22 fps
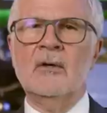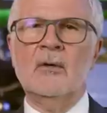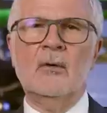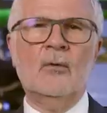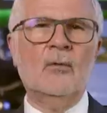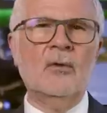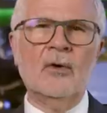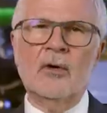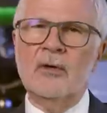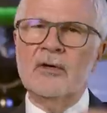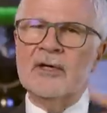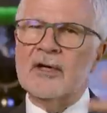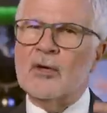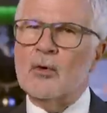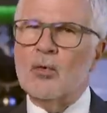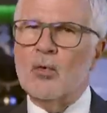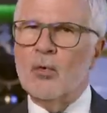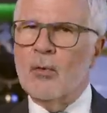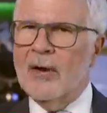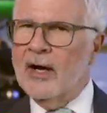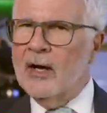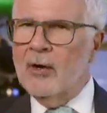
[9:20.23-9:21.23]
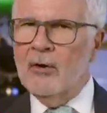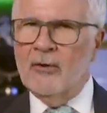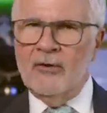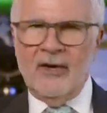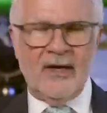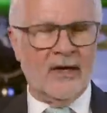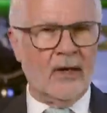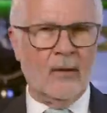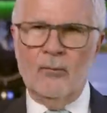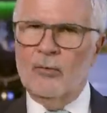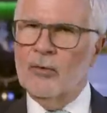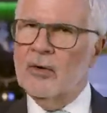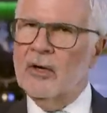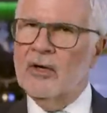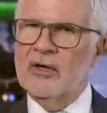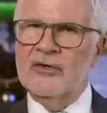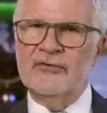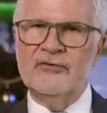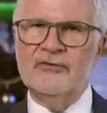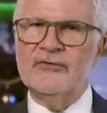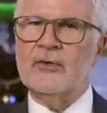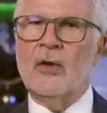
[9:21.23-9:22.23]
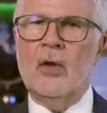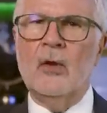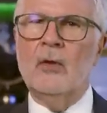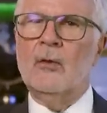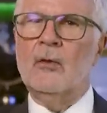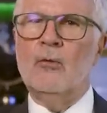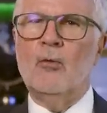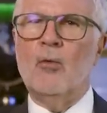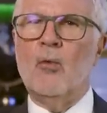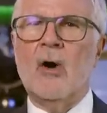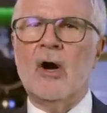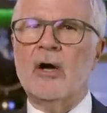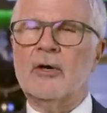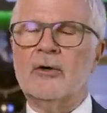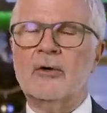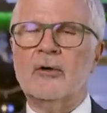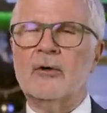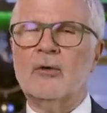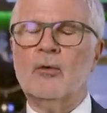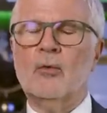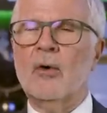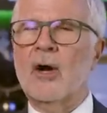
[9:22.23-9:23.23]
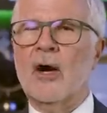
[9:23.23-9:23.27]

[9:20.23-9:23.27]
We're an aquarium. We're a saltwater